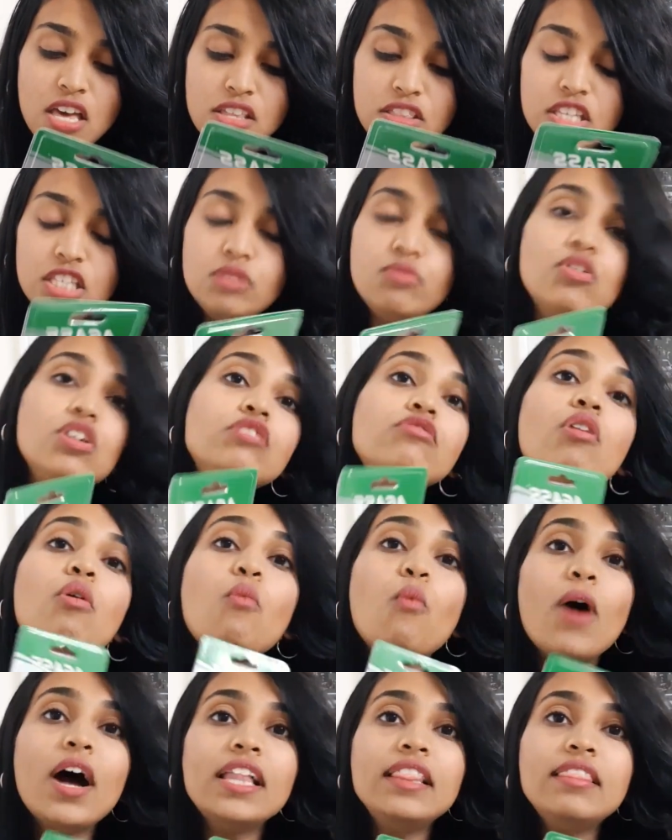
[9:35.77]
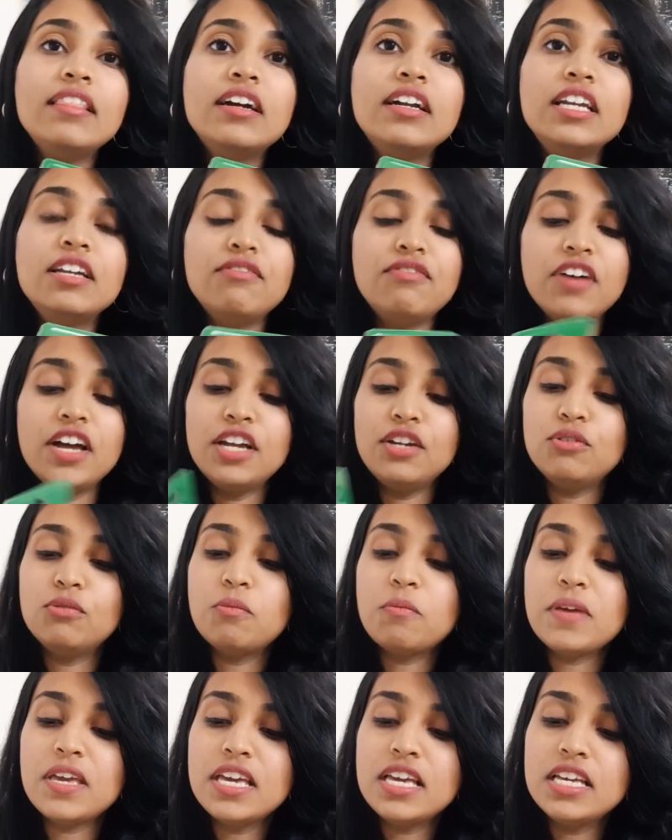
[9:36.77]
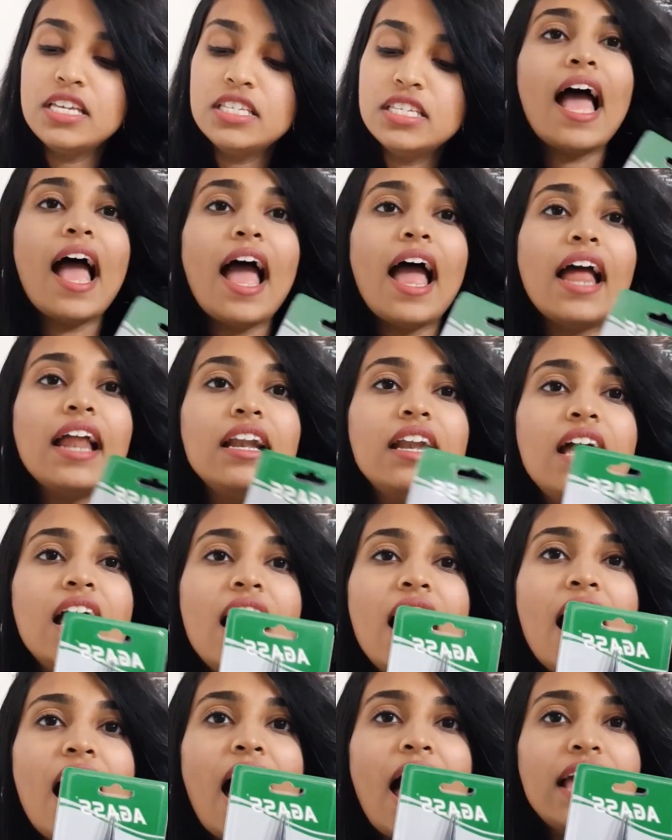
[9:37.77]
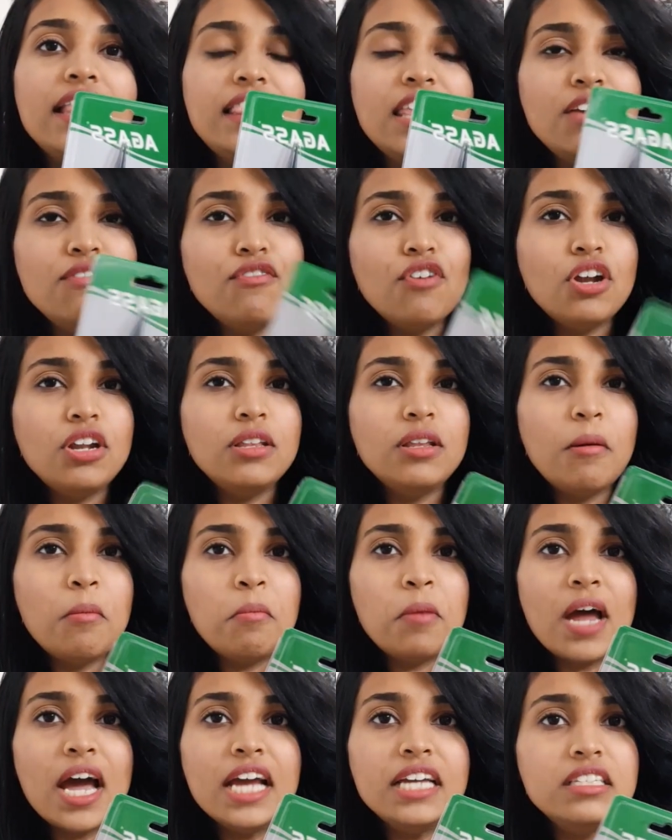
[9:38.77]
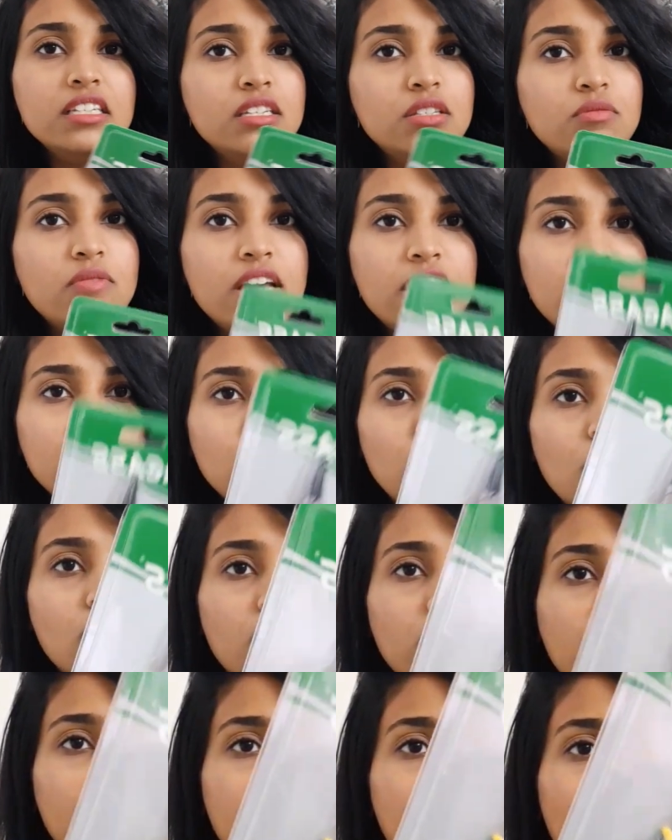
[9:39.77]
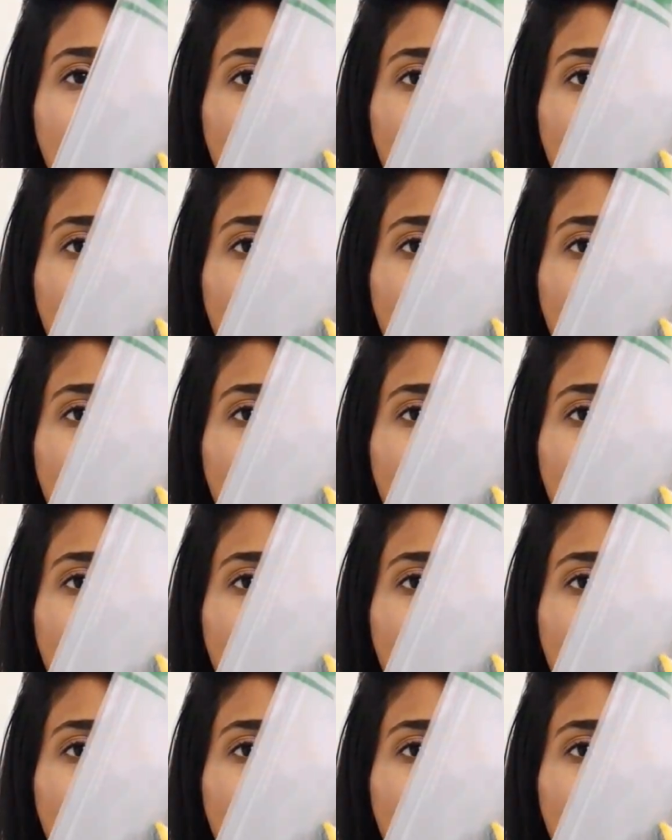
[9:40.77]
This was for 135 rupees and I think for the price it's very good. It